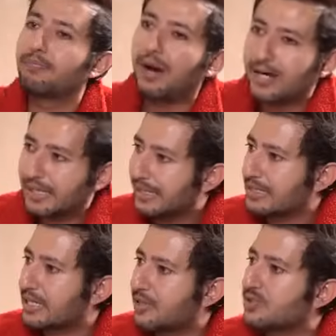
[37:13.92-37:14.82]
party,
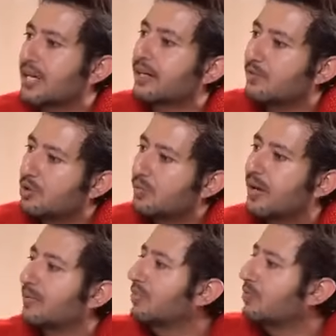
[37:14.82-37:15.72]
let's say you set a mood
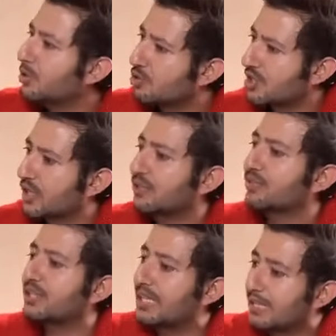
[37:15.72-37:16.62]
by the music,
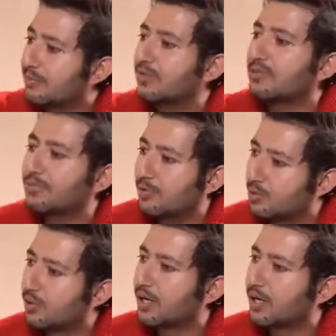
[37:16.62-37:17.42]
the yes. theme, the food.